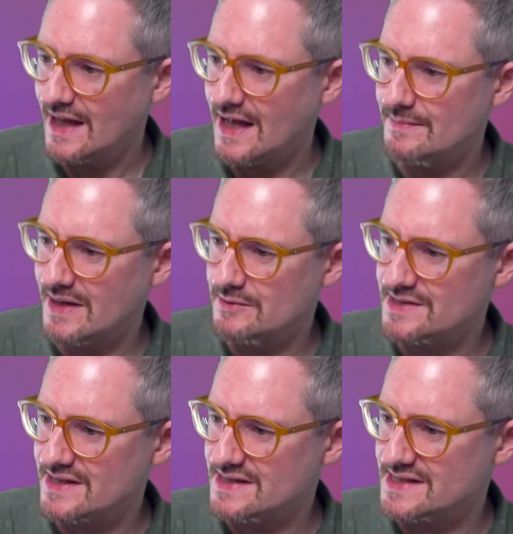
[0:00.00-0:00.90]
I
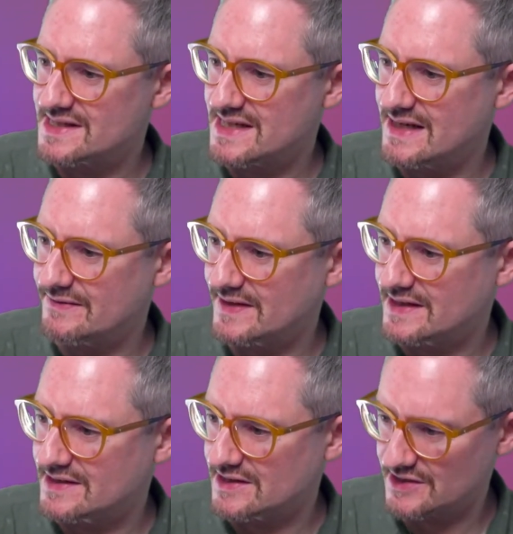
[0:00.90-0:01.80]
was going to see if I
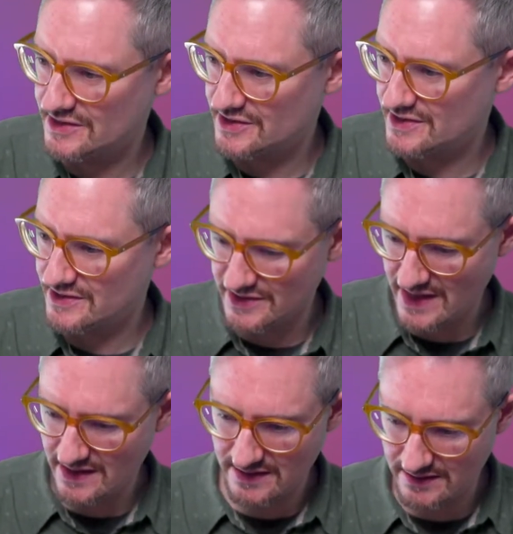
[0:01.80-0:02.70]
could just
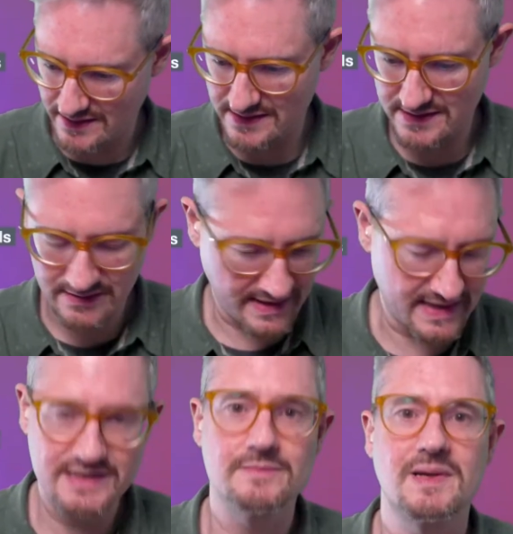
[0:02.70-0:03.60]
share. It's
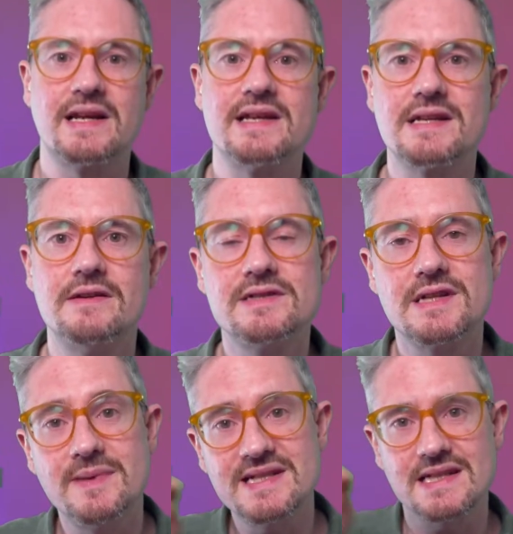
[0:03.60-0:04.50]
not plugged in. So
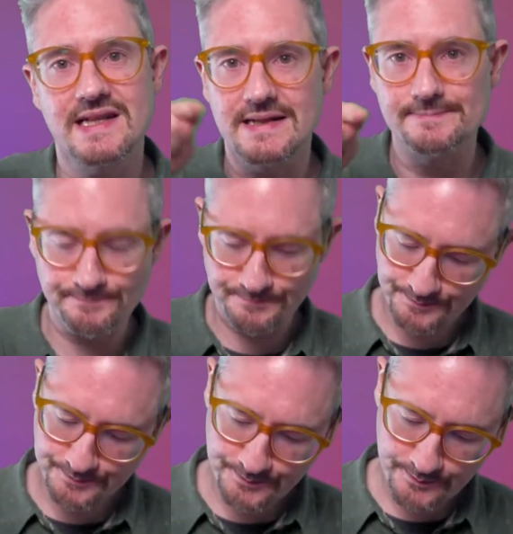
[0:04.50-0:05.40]
basically,
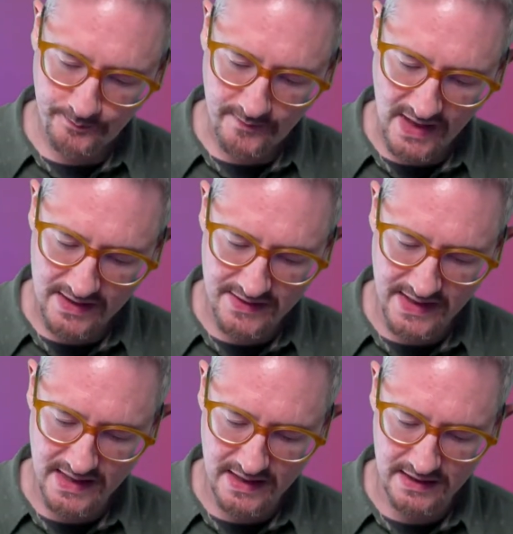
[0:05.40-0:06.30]

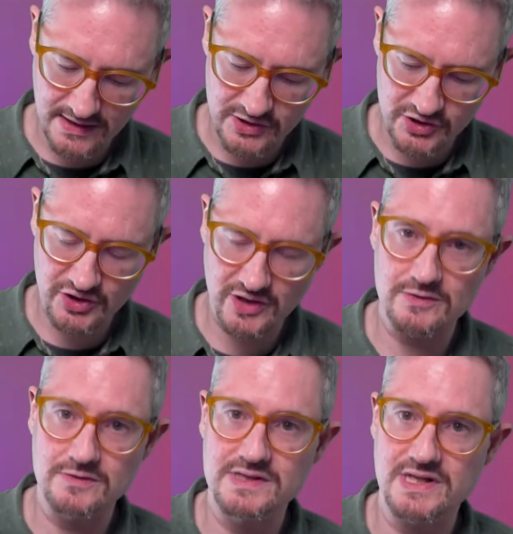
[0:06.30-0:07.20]
the
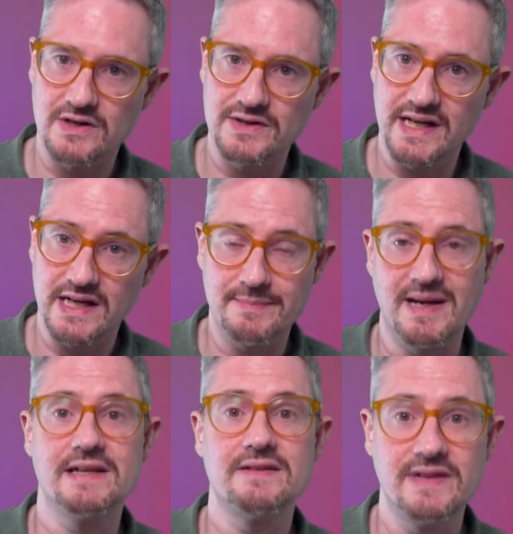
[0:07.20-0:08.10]
controls on the
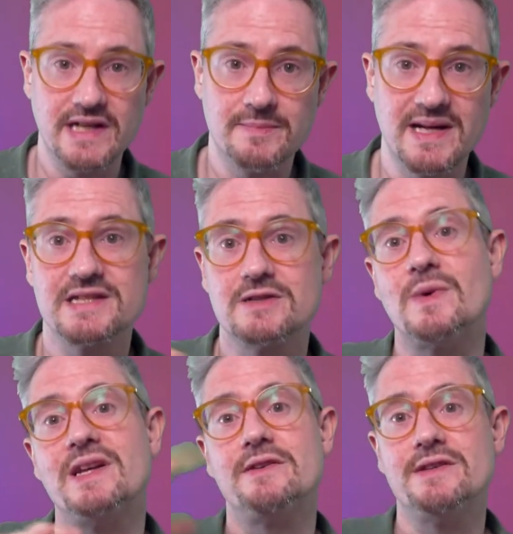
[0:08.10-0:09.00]
iPad in Video Pencil,
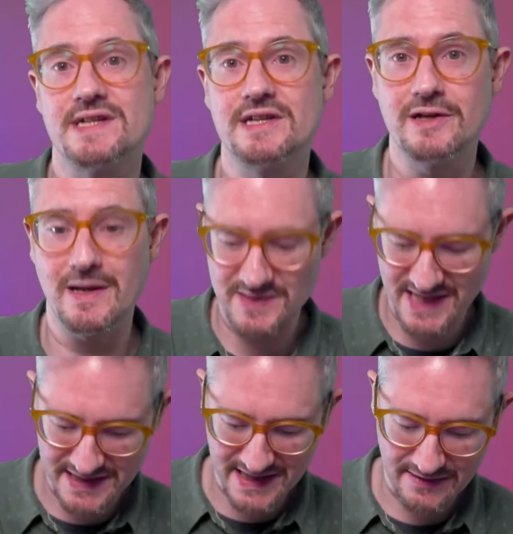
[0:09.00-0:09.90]
when you're using CueCam
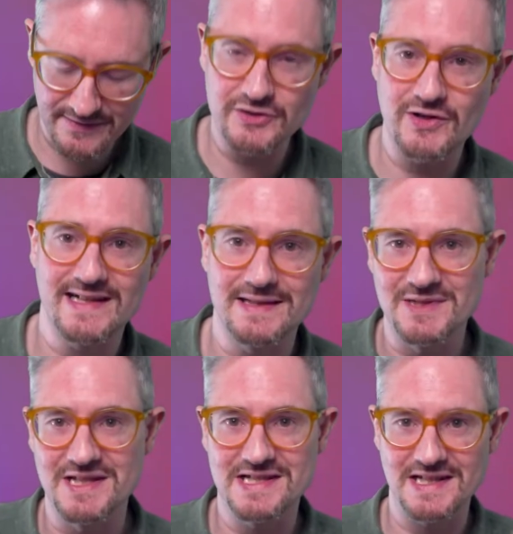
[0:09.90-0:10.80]
Presenter, now if you drag them
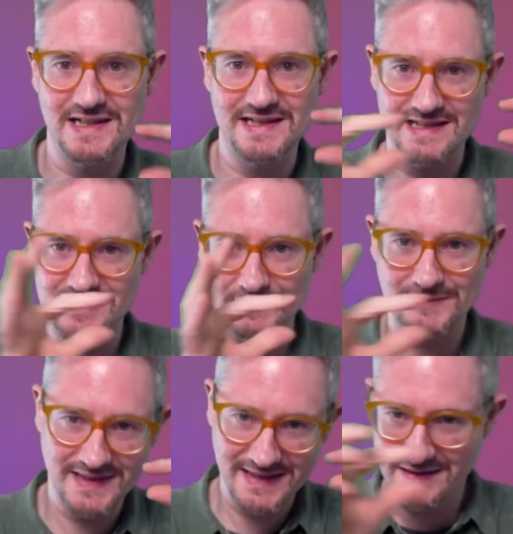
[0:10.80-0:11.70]
to the side, they sort
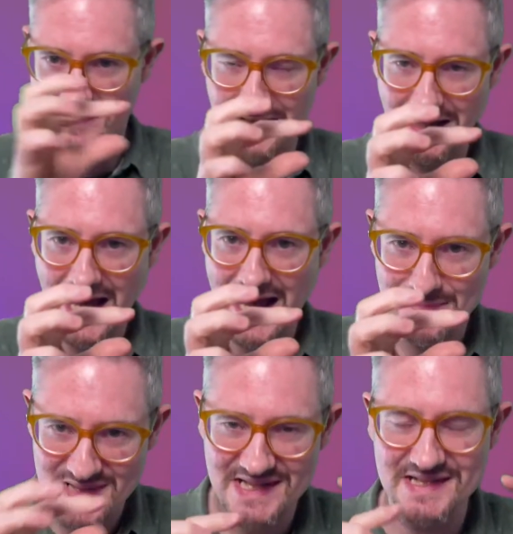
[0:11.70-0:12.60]
of
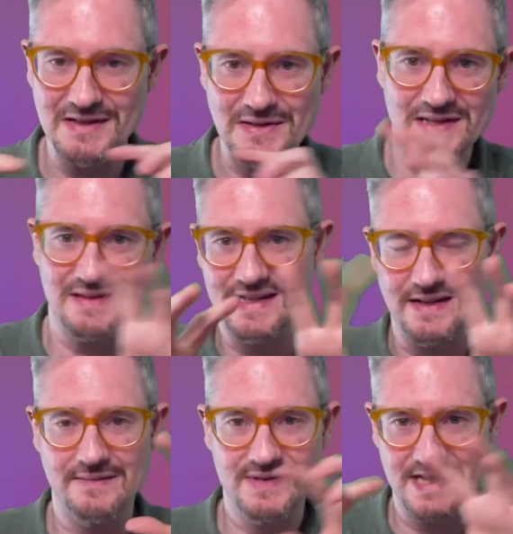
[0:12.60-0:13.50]
collapse, so that they
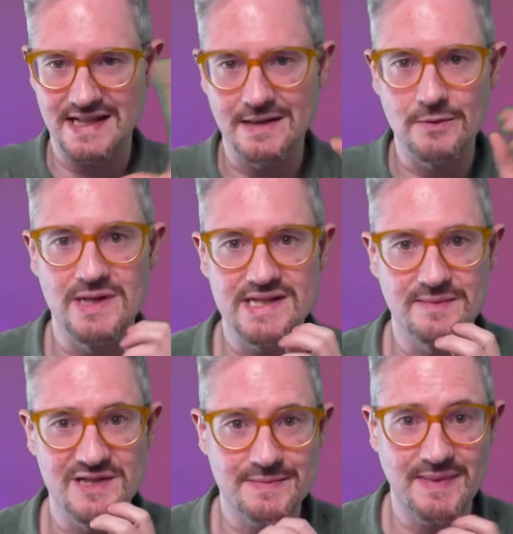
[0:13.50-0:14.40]
don't have to take up quite
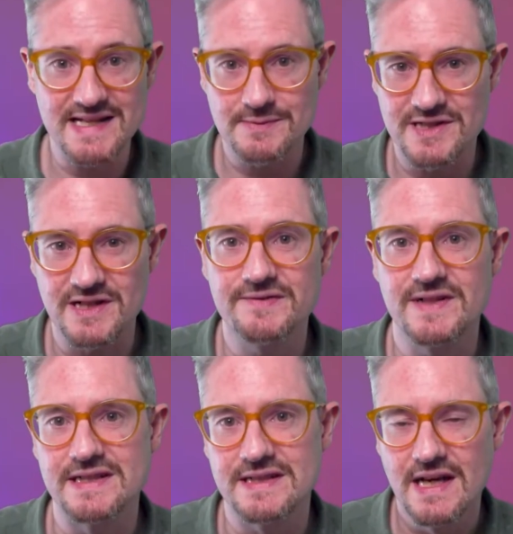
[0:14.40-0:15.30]
so much space, which I
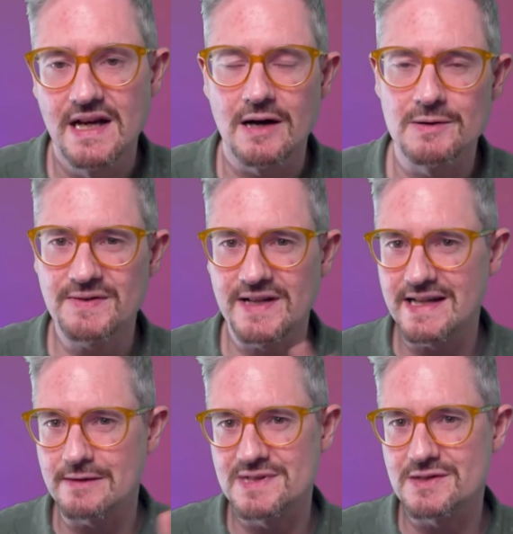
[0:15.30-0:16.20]
was
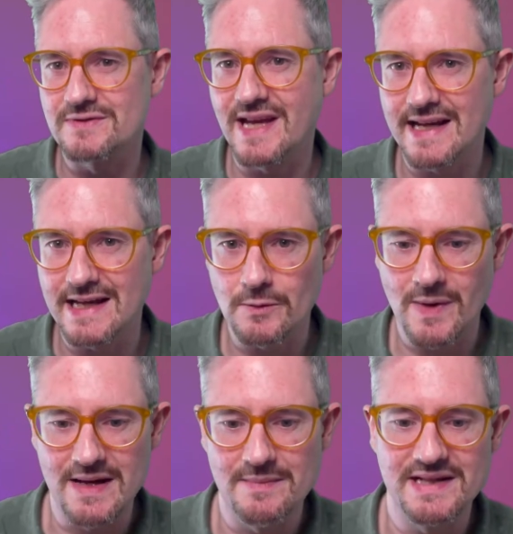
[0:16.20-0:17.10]
finding it was sort of getting in the
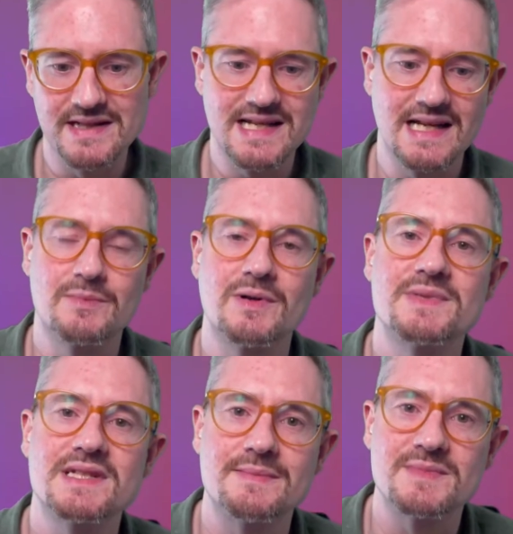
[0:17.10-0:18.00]
way a bit, the
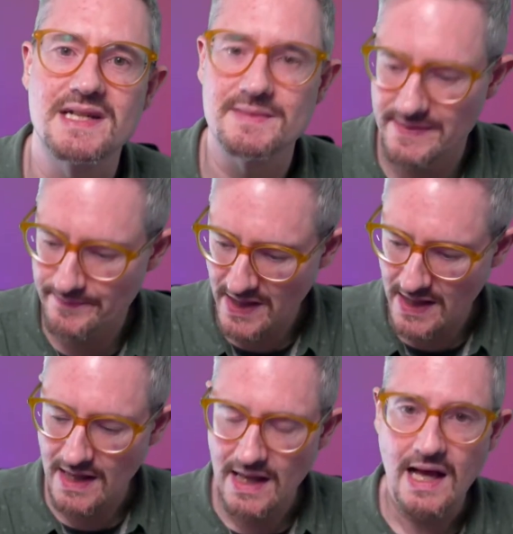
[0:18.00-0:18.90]
teleprompter sometimes.
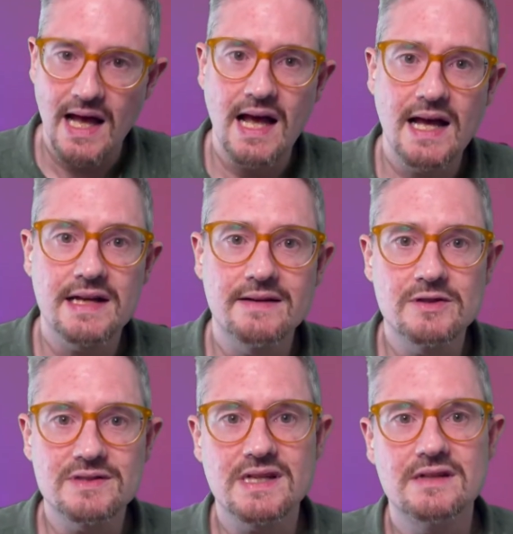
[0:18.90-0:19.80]
And I've
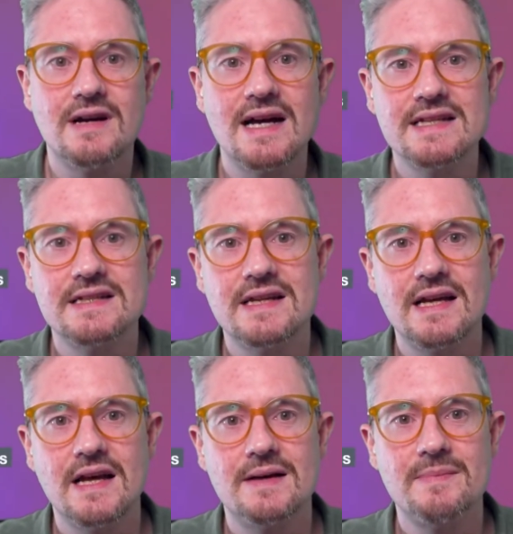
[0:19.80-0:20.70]
also added
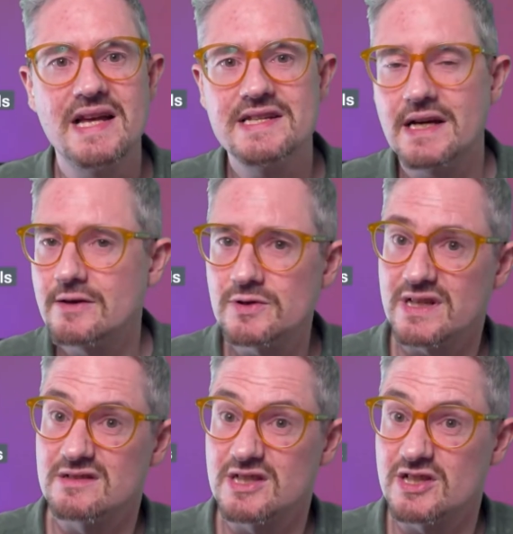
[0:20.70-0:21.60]
NDI
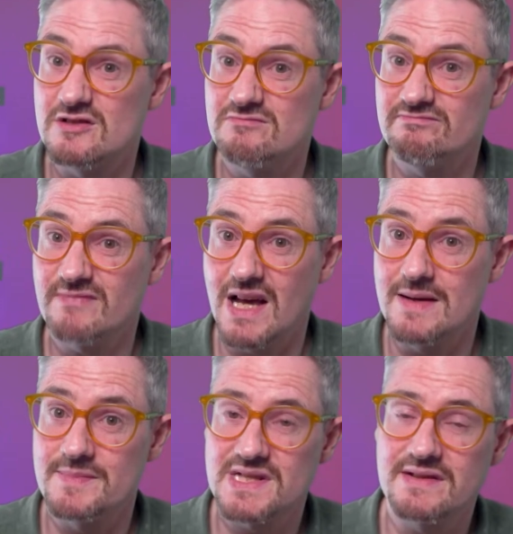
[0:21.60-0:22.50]
audio to Shoot,
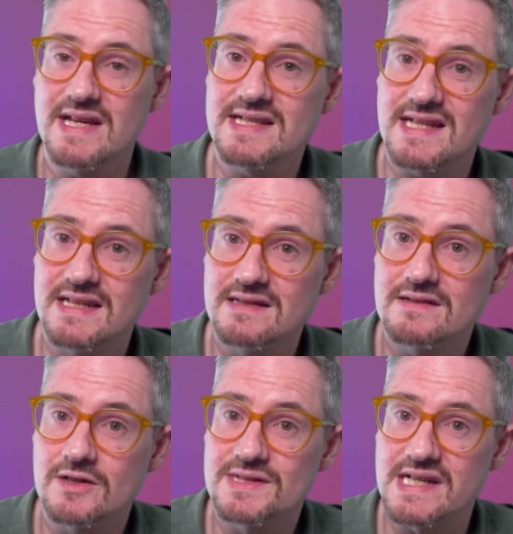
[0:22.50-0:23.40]
so that's
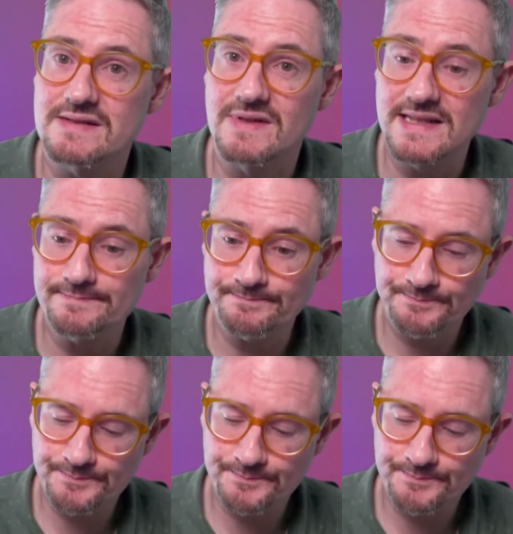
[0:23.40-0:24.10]
on test flight.